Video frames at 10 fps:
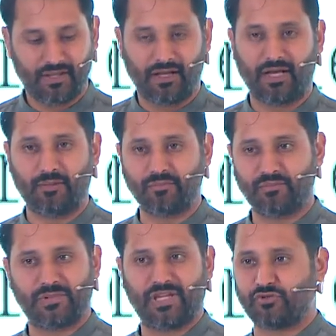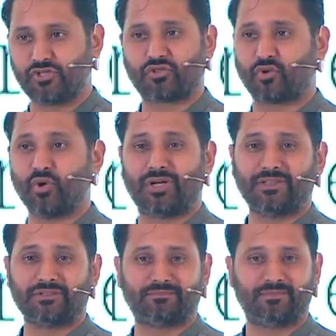If you just
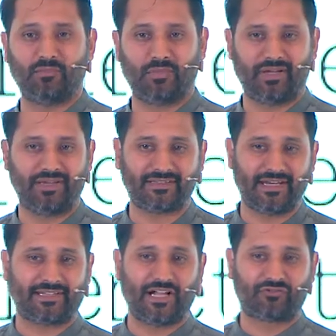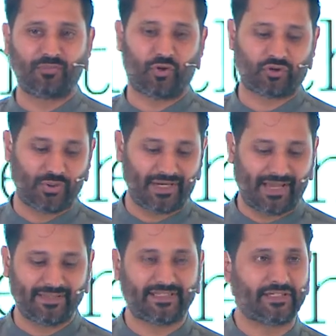Google Internet Health Report
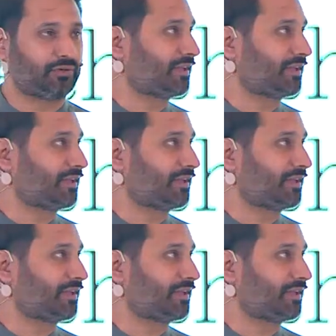2019, it'll